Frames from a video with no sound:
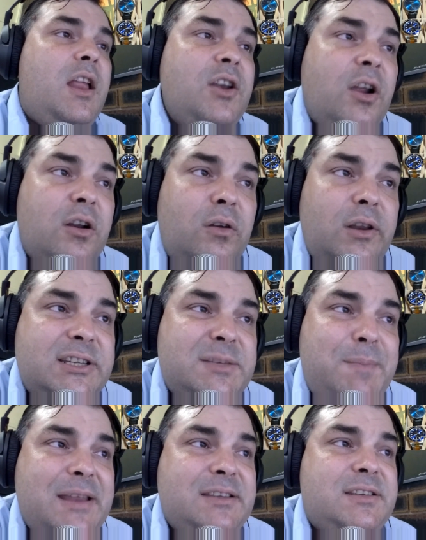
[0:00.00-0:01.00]
Not all
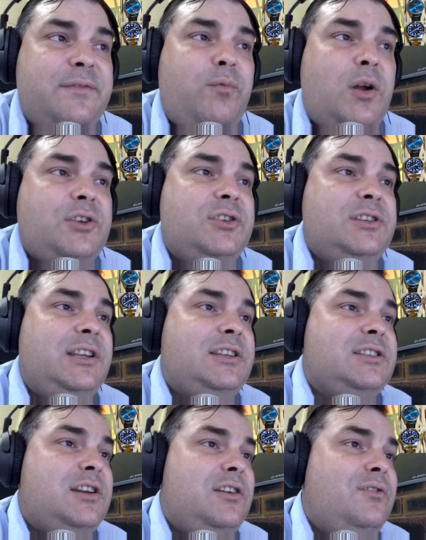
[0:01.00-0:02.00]
expensive watches
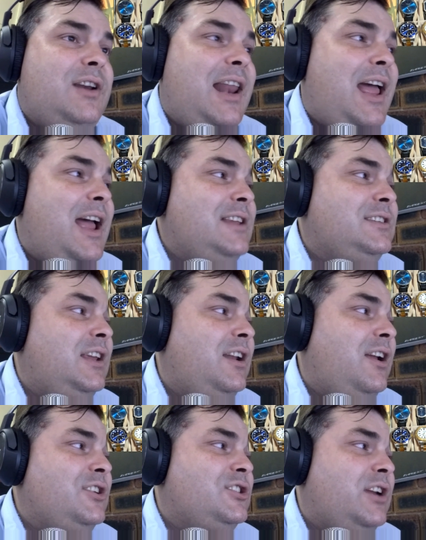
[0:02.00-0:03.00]
exclude class, and
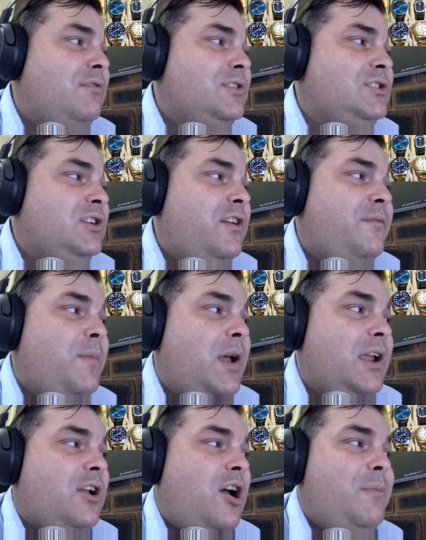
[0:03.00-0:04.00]
I shall reserve
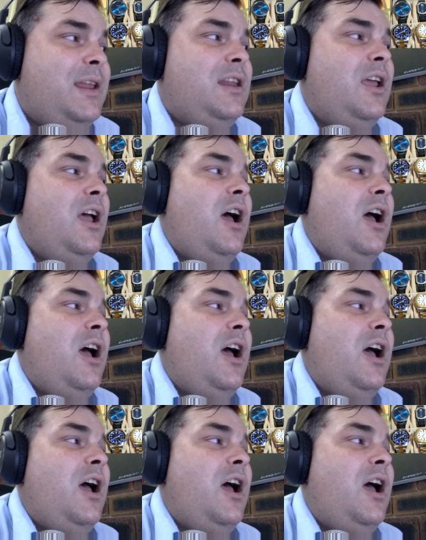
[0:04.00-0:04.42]
my comment